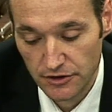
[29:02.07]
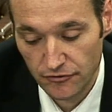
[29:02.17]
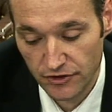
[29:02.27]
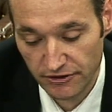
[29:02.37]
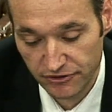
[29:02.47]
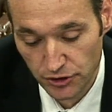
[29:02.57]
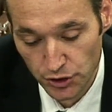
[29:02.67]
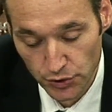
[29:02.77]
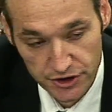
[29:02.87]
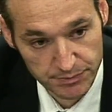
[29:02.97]
Therefore,
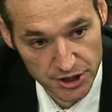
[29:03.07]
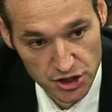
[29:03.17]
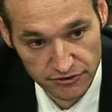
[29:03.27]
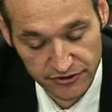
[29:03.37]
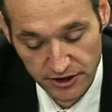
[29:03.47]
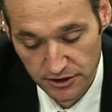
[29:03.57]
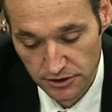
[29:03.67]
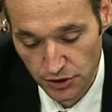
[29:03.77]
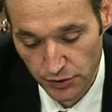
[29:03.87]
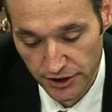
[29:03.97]
you as a pension fund,
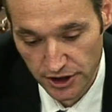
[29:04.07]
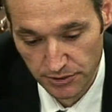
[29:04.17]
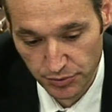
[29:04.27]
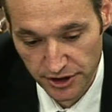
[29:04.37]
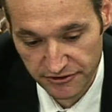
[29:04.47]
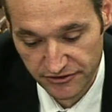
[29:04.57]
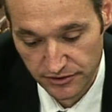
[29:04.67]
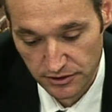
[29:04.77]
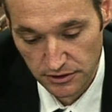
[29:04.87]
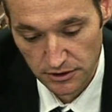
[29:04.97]
you end up with
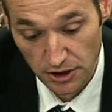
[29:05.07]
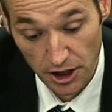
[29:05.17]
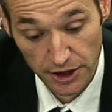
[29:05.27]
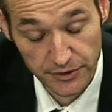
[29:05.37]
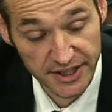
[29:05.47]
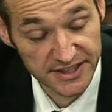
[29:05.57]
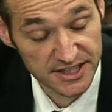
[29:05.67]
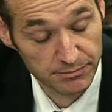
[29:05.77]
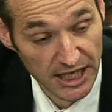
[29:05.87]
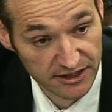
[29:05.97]
180
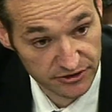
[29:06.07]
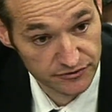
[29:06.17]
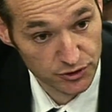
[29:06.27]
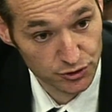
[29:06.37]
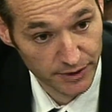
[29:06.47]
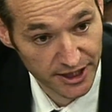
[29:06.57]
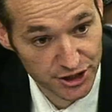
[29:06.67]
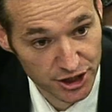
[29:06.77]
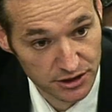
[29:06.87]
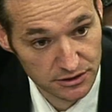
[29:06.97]
back from the good
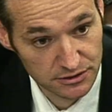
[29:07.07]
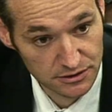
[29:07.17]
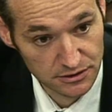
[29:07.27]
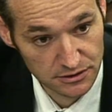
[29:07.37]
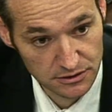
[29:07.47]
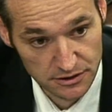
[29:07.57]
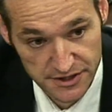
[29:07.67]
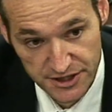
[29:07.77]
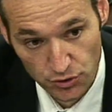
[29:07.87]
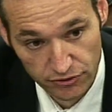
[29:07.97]
manager,
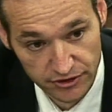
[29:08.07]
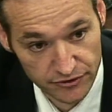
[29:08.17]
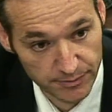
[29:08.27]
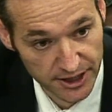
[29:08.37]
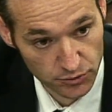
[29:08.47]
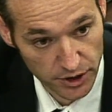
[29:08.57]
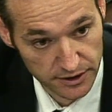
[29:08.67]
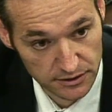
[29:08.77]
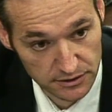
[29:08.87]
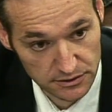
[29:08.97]
0 from the bad one.
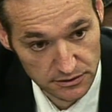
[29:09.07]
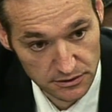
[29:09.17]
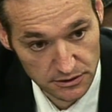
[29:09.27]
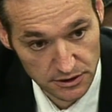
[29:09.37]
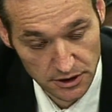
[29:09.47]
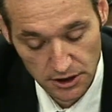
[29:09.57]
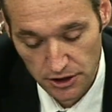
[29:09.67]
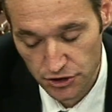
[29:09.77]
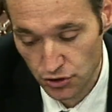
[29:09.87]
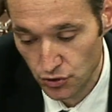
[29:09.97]

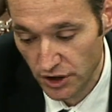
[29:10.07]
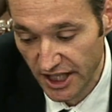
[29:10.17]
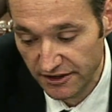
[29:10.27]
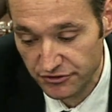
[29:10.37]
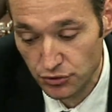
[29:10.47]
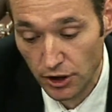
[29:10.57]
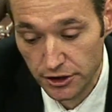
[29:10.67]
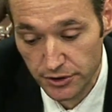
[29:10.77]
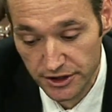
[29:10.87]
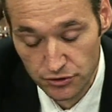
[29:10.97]
So you gave
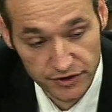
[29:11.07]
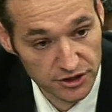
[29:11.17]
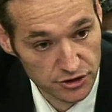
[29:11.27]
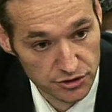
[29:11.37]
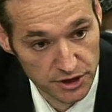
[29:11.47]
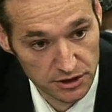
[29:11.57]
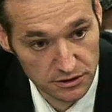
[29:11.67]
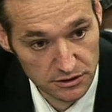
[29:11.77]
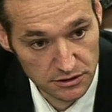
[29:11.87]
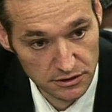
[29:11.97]
200 to the industry,
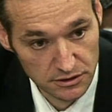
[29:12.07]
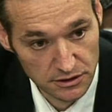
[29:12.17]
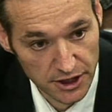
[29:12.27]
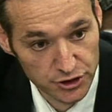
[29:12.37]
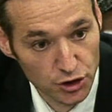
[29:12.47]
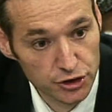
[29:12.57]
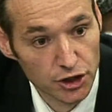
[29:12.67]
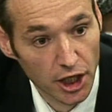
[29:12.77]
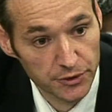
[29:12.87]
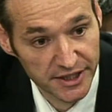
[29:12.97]
and you got
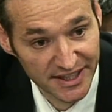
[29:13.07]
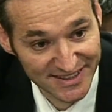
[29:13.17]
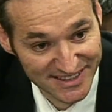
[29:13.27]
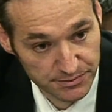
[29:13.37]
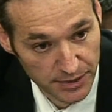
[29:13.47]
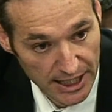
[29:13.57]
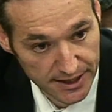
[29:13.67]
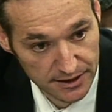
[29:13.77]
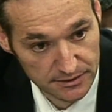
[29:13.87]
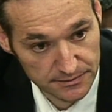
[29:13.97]
180 back.